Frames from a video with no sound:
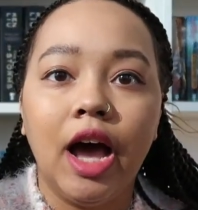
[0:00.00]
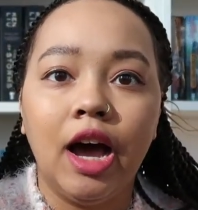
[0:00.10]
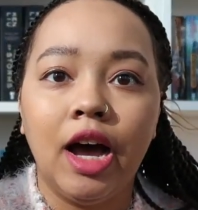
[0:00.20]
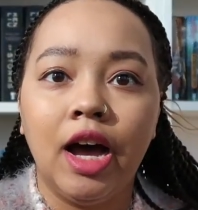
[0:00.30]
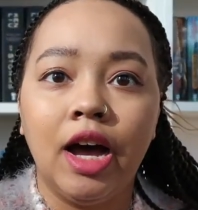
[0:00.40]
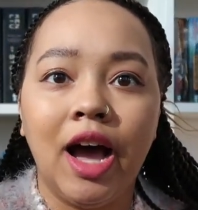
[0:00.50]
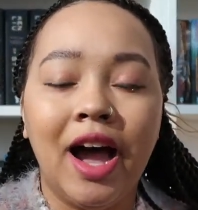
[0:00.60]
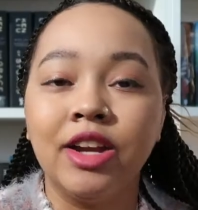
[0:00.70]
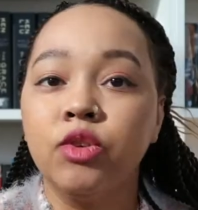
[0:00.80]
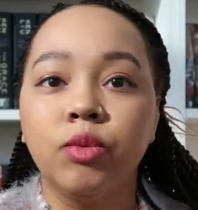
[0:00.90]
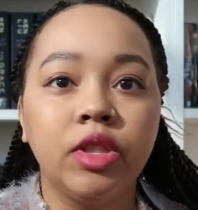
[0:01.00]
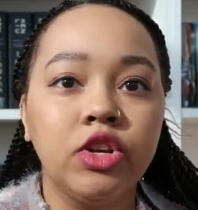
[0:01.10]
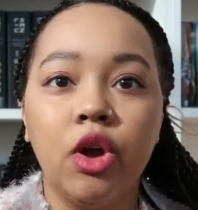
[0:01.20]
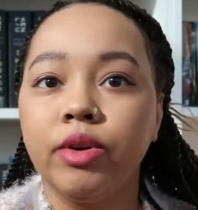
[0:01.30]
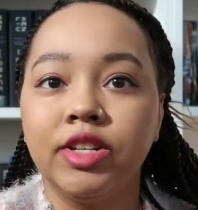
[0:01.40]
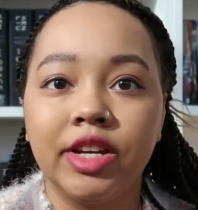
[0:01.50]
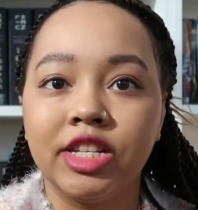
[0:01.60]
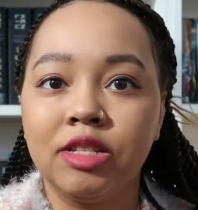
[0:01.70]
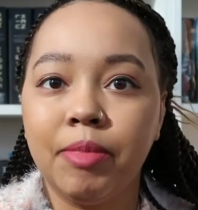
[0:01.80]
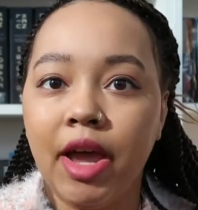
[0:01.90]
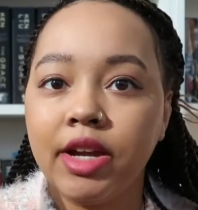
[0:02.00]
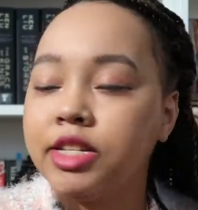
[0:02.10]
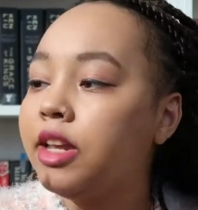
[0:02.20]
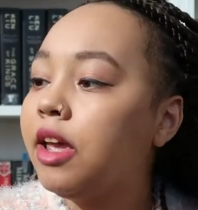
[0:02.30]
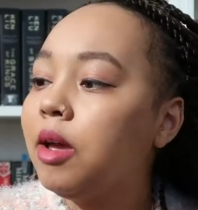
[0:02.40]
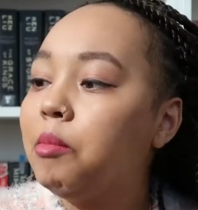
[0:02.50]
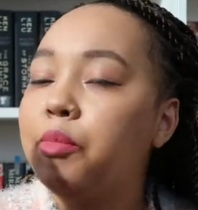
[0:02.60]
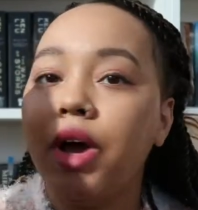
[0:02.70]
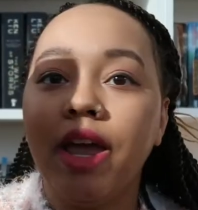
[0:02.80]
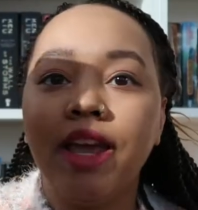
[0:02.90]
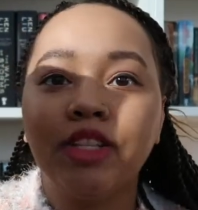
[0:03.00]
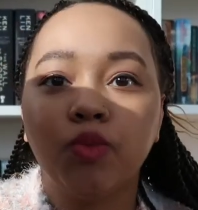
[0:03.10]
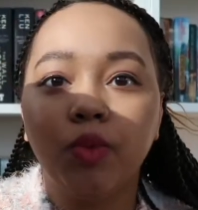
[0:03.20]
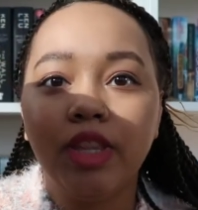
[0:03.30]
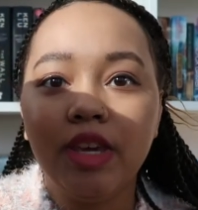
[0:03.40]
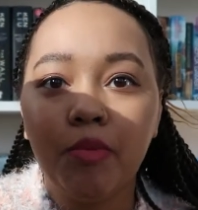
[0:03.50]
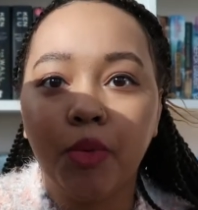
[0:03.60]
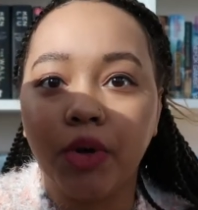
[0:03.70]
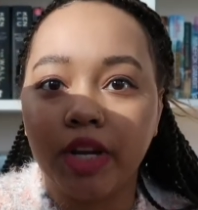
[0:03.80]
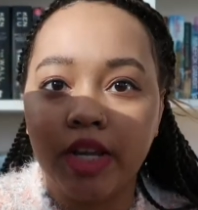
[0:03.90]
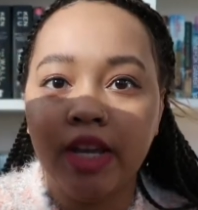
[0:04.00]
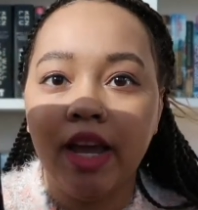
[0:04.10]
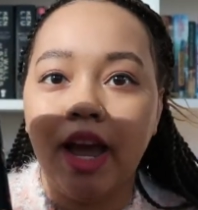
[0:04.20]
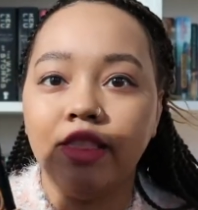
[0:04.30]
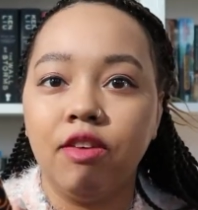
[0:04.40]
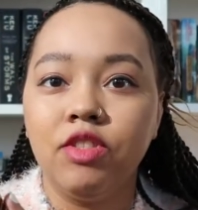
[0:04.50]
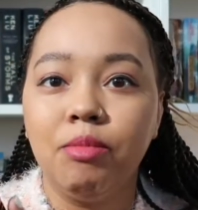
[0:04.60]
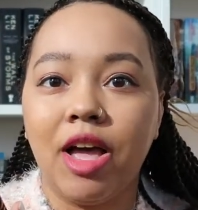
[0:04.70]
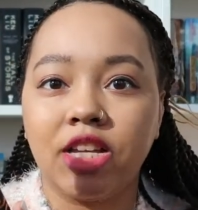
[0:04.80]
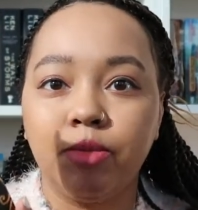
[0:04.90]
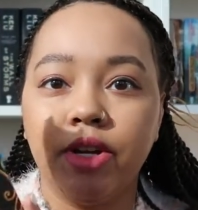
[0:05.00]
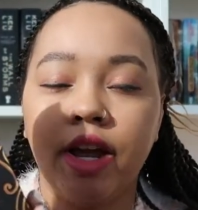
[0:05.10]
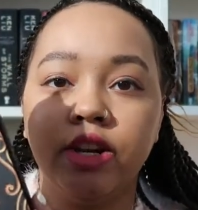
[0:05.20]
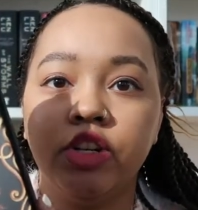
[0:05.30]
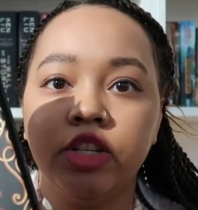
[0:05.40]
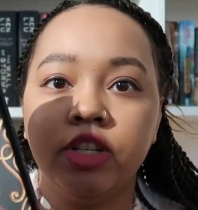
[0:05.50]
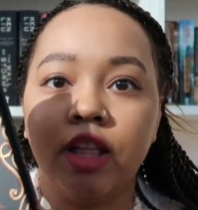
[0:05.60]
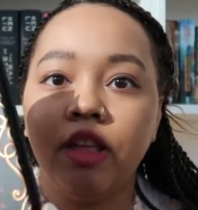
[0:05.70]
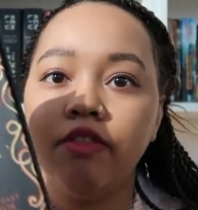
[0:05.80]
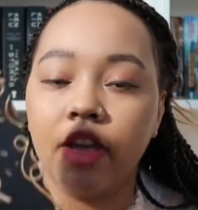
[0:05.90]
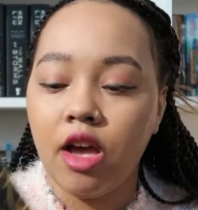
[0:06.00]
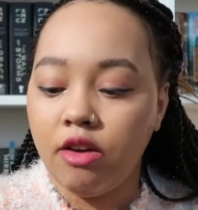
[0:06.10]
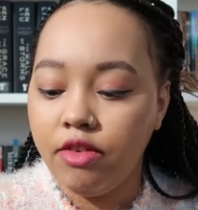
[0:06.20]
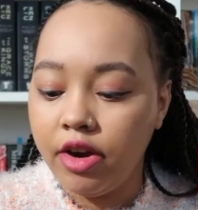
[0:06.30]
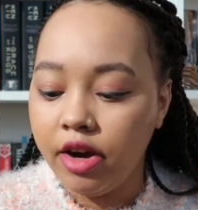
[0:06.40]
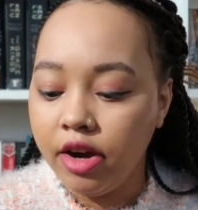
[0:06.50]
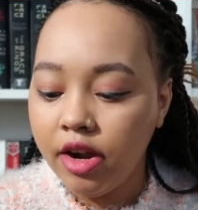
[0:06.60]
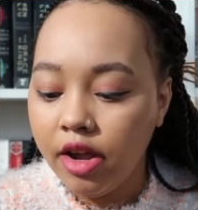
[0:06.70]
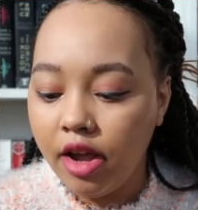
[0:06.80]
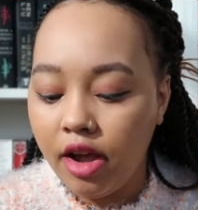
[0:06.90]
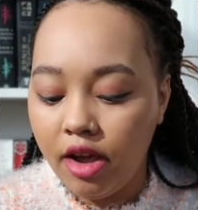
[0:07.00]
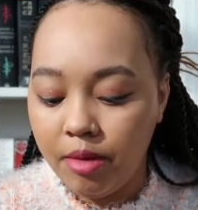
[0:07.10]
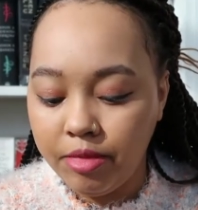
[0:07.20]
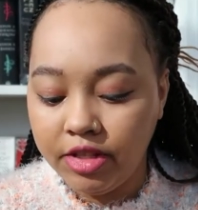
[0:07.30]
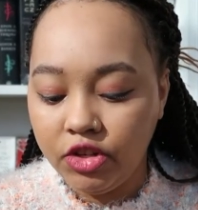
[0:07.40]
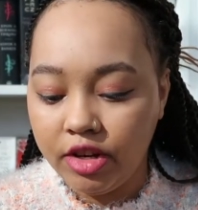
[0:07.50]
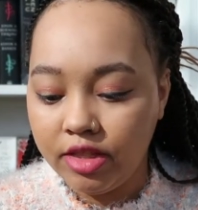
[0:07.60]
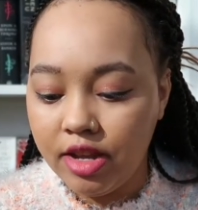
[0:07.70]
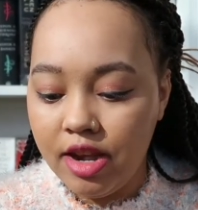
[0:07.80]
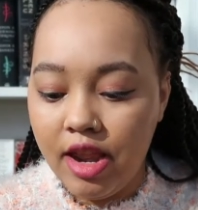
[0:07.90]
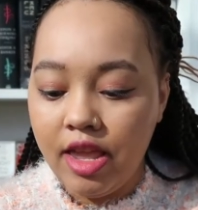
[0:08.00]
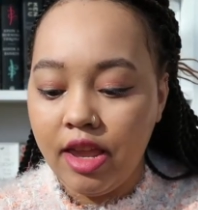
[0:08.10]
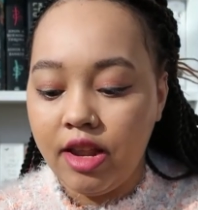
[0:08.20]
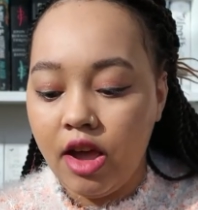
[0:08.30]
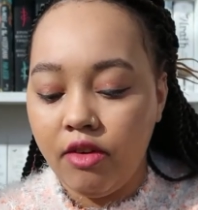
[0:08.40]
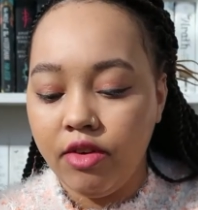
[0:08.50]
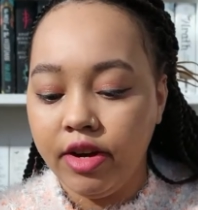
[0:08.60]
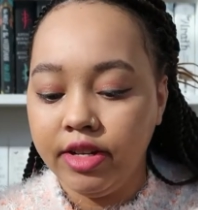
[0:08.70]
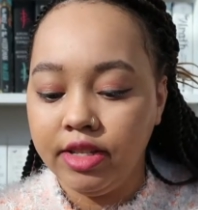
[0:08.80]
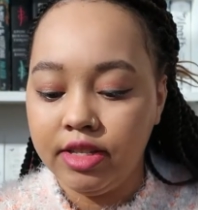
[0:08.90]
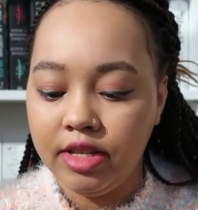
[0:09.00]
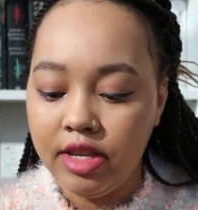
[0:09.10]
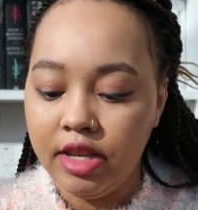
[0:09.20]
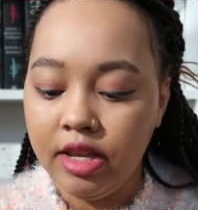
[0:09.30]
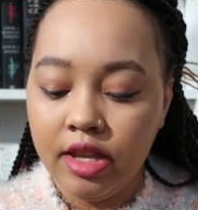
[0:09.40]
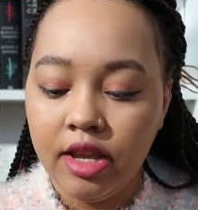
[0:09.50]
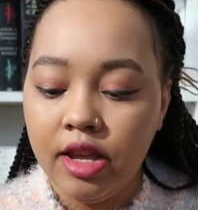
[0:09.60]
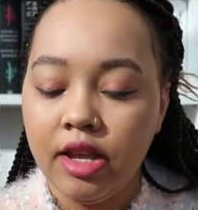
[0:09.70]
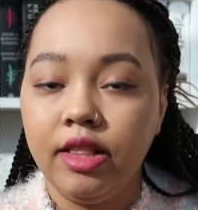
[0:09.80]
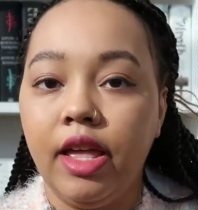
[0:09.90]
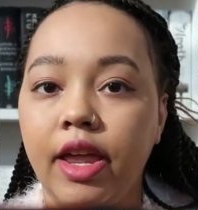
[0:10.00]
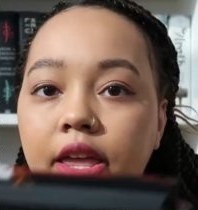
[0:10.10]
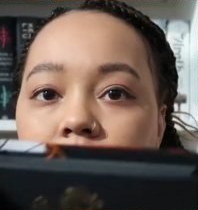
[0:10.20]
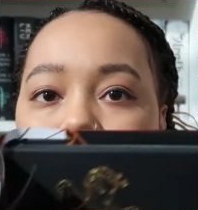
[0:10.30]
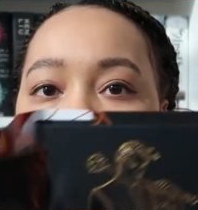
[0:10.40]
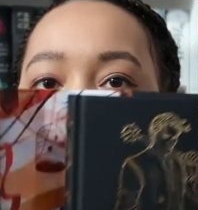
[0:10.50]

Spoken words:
I didn't really know what to expect, but it's really pretty. I love the black sprayed edges. I love the cover. Let's look at the naked cover and see, like,